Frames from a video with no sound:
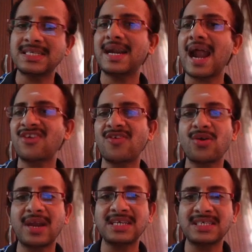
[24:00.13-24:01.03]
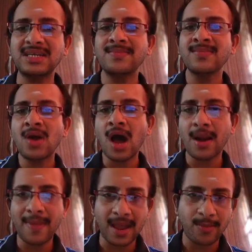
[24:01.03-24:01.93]
and actual location are
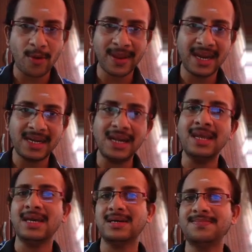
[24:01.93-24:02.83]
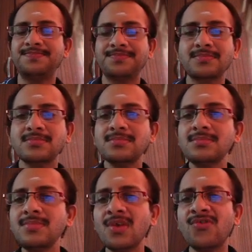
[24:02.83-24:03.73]
back propagated here.
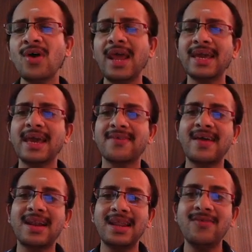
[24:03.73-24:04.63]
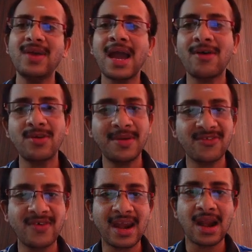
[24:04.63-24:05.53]
So like exactly we have the mean
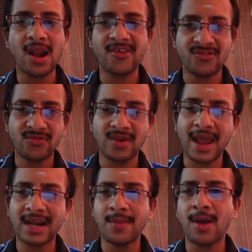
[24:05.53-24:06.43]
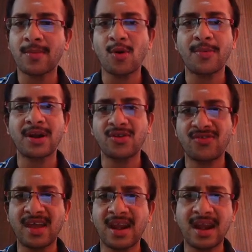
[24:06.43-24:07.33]
square error loss directly back propagated to
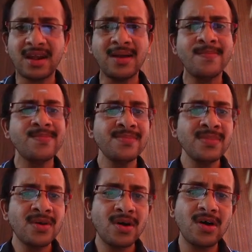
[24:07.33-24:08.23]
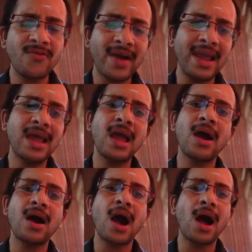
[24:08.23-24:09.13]
the generator,
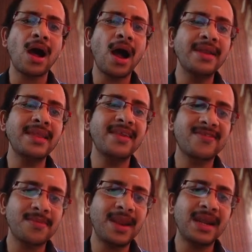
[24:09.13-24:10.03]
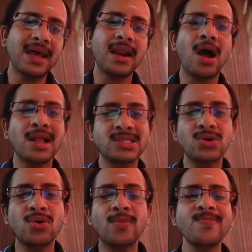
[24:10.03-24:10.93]
and the discriminator
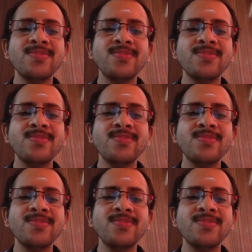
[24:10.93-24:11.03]
also